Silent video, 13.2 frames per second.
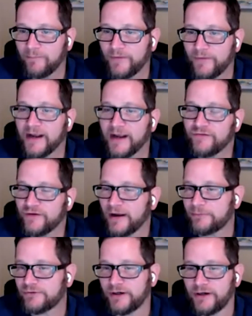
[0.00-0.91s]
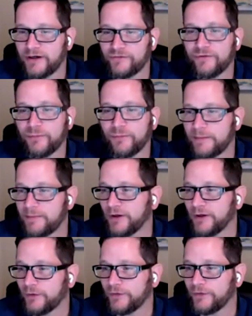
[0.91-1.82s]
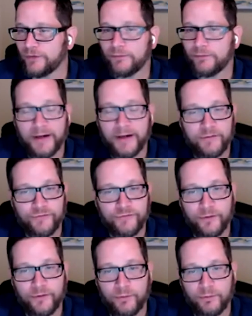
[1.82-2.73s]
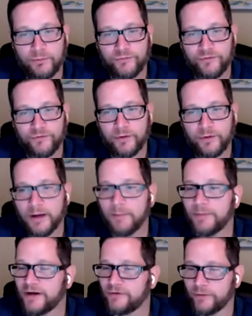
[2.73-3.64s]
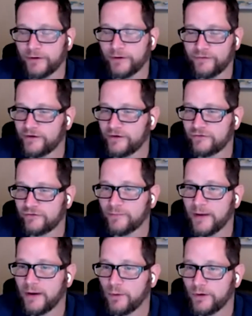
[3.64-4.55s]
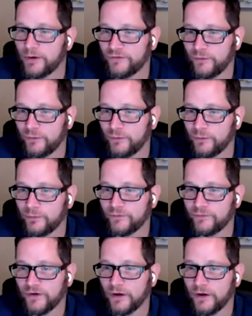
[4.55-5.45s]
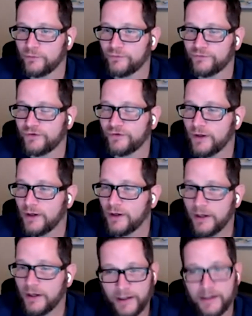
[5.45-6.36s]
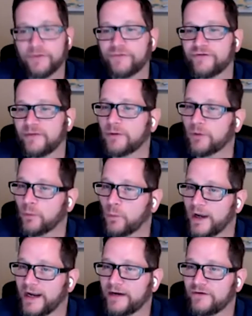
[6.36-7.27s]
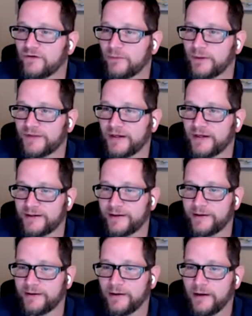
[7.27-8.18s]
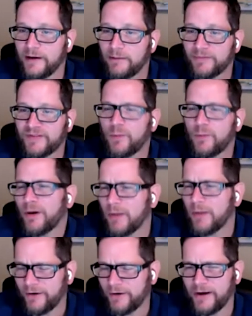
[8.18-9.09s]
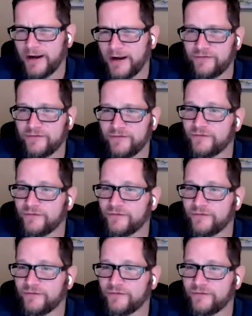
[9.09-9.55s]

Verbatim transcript: The next option is to rebuild, right? And so companies, organizations may want to host in a similar way to what they did, but they want to modernize.